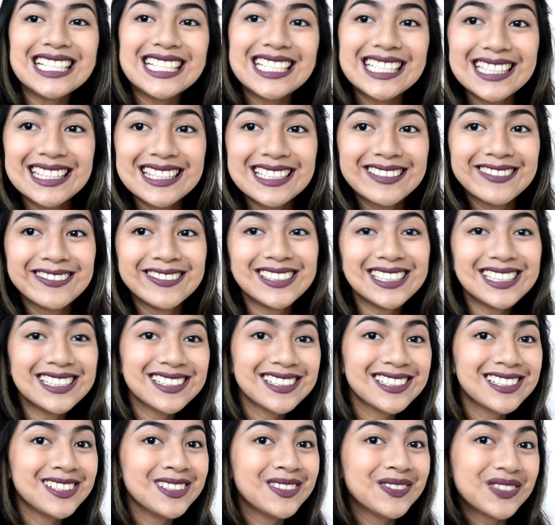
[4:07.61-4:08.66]
At
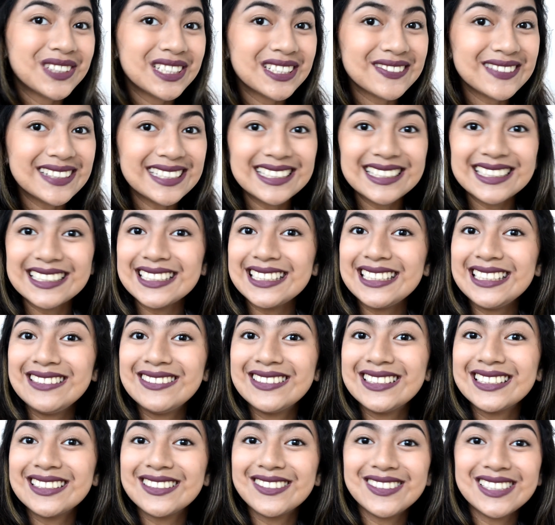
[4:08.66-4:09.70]
nagukang super white ng
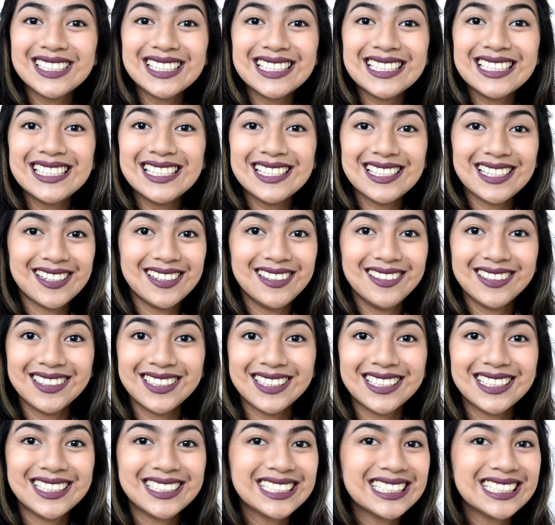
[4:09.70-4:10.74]
even ko with this color.